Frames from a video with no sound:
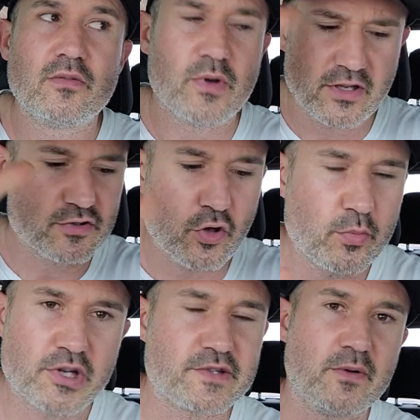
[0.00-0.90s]
wait, there's a
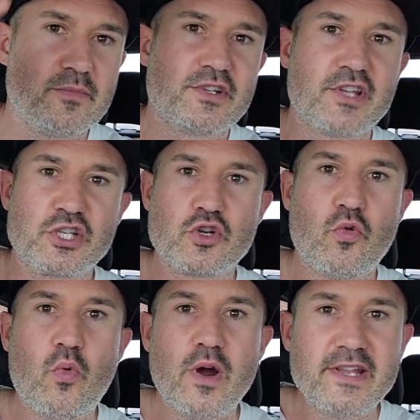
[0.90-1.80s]
whole bunch of them. There's like
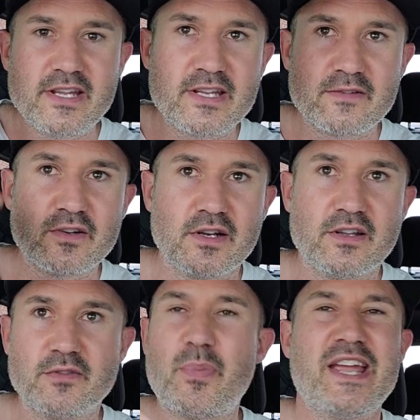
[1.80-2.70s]
20 different